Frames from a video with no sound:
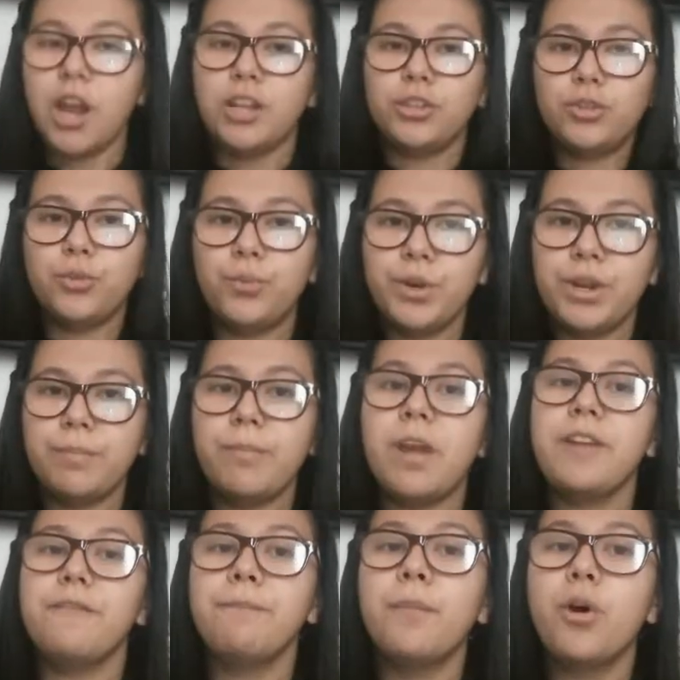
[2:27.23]
to bring
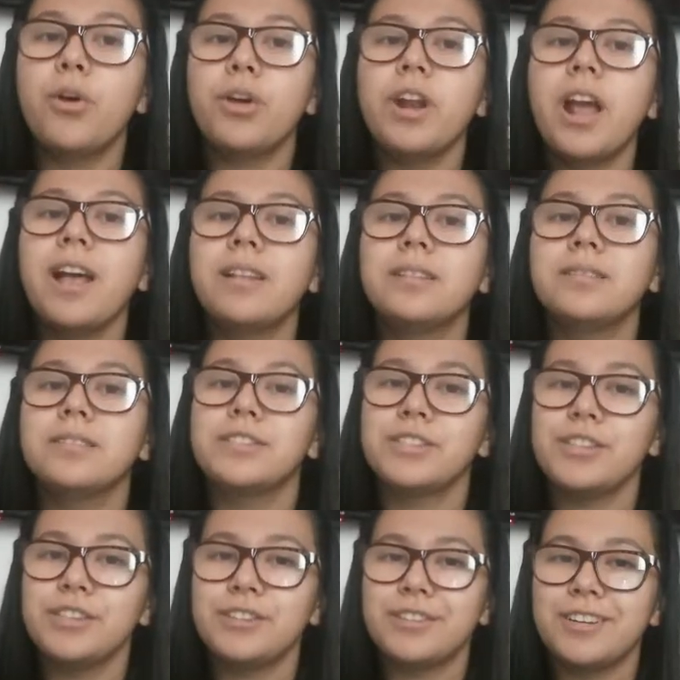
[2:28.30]
my mother and
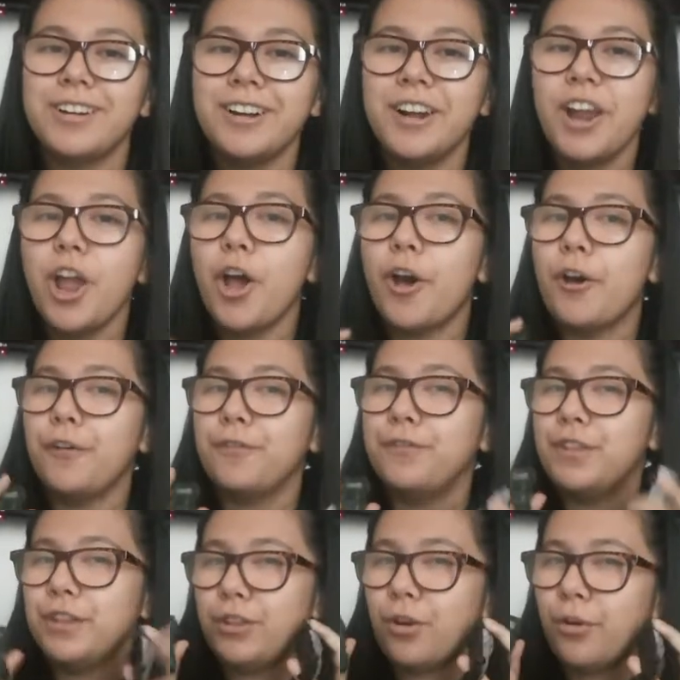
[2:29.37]
sister of
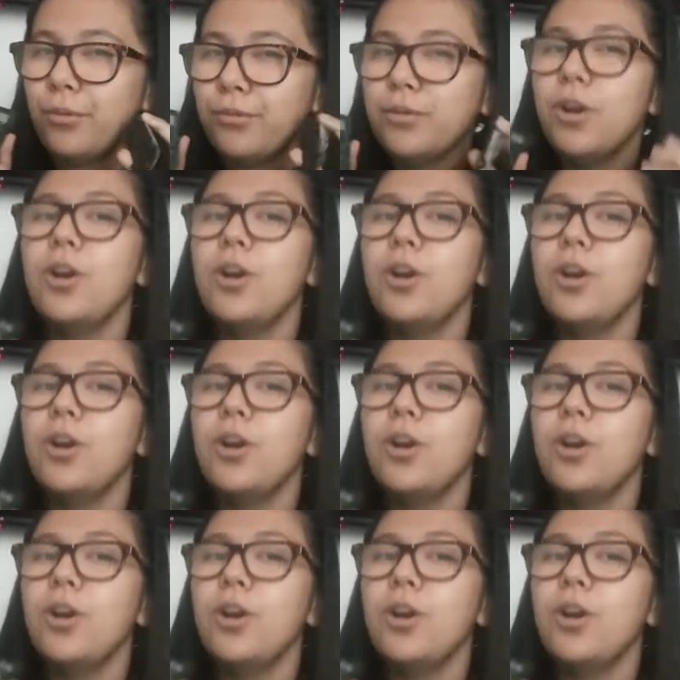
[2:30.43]
the town